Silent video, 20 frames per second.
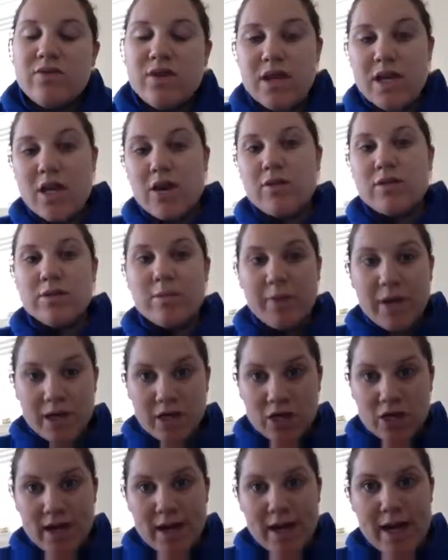videos,
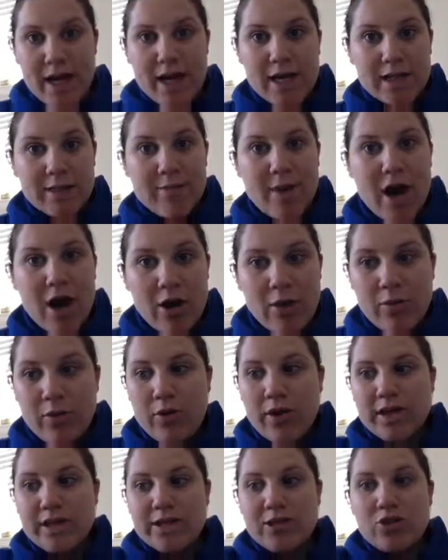picture aids,
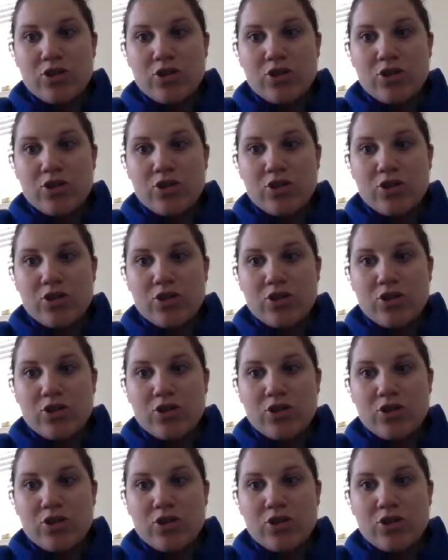PowerPoints,